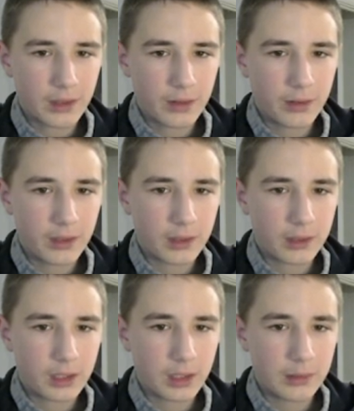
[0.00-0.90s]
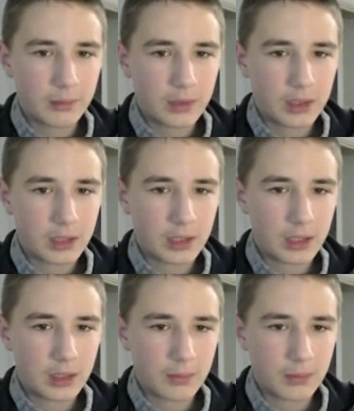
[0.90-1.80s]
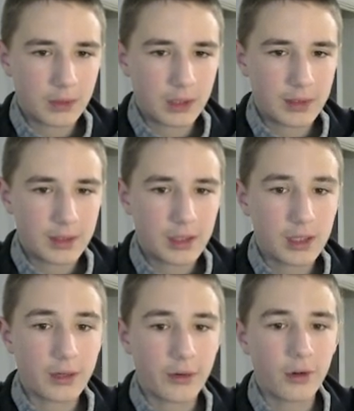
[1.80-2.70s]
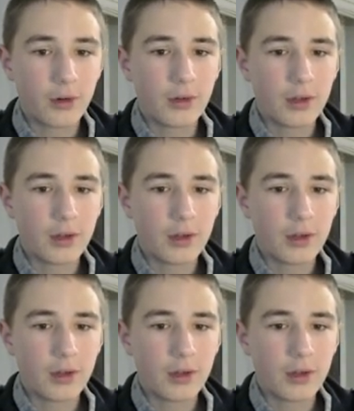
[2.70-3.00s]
real time 10 plus 0